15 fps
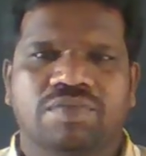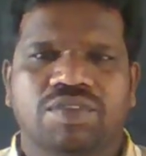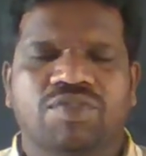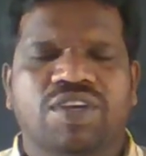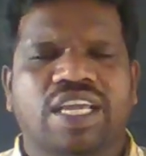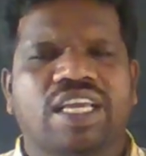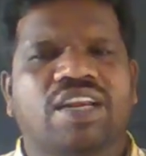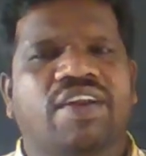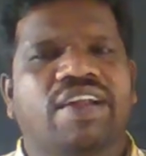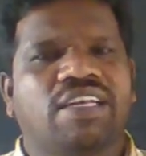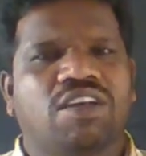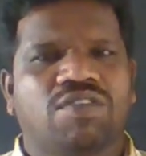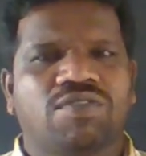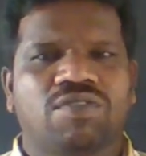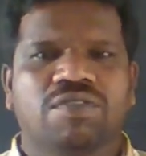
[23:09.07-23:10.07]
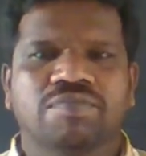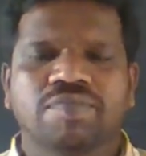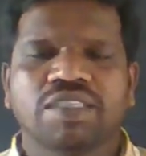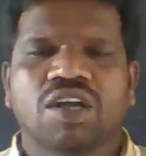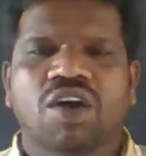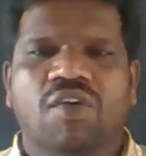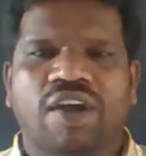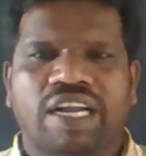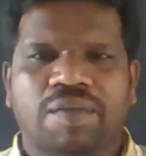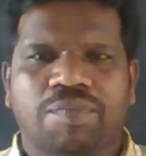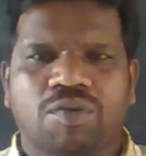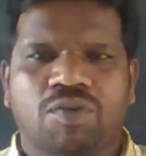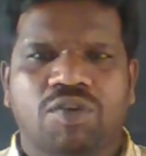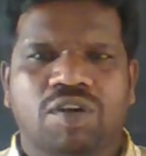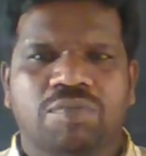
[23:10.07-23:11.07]
Okay, write a
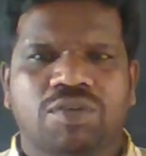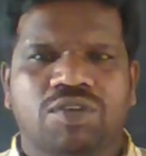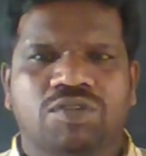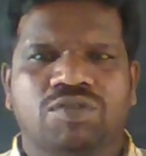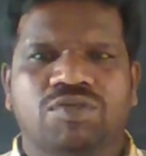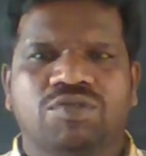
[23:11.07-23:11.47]
program to